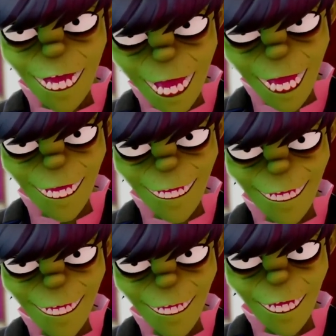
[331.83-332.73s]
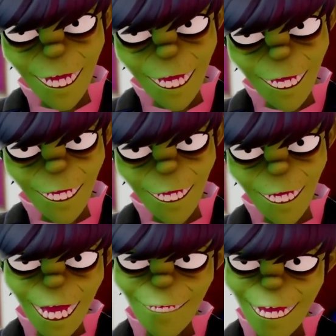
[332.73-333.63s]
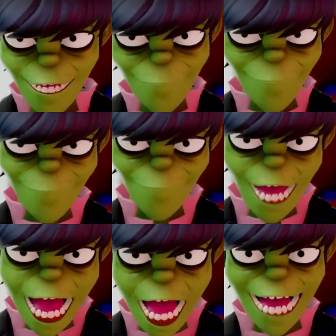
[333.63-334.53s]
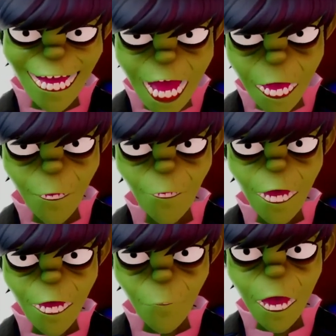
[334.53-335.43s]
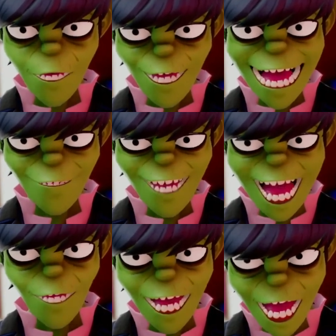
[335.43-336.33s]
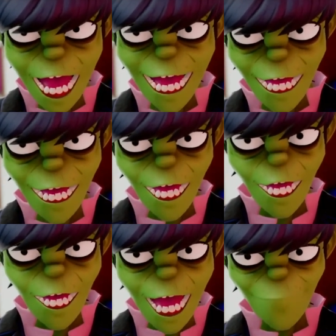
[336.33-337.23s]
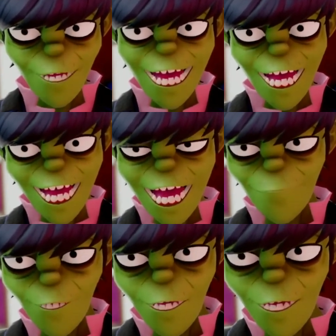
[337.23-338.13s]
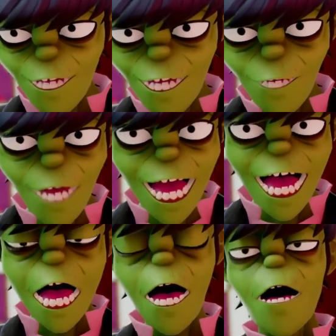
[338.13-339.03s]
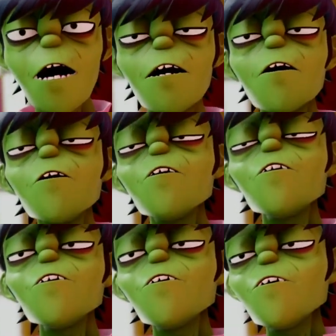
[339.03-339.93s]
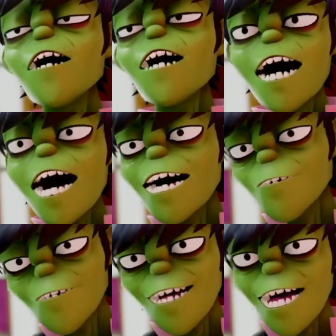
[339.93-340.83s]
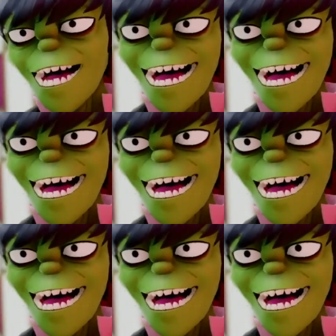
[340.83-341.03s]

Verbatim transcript: Yeah? Right? I mean, I know what that feels like. I've been an influencer my whole life